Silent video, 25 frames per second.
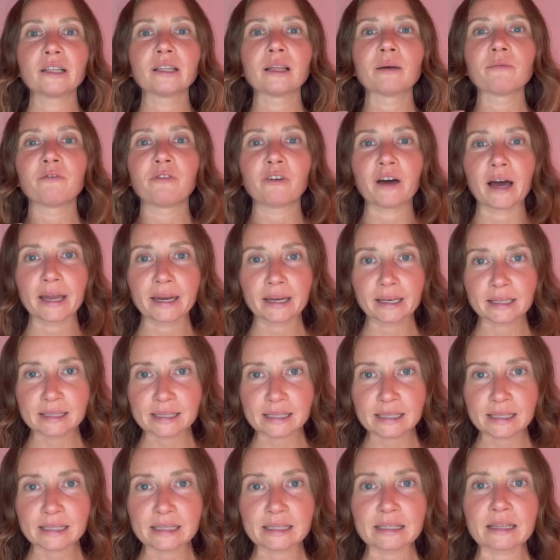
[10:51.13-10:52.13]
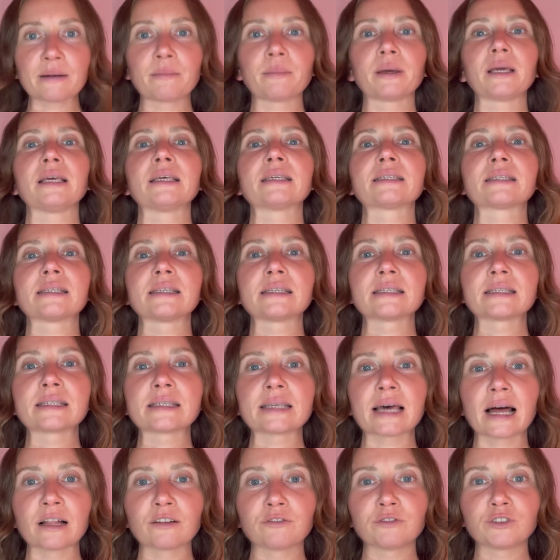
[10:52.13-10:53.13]
lymphatic system is the
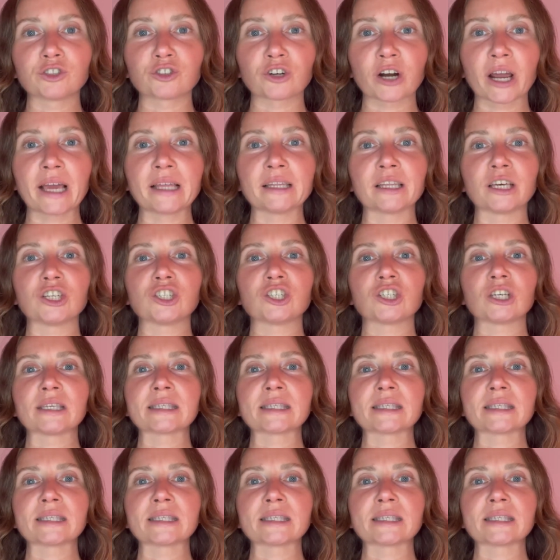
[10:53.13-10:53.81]
self-drainage.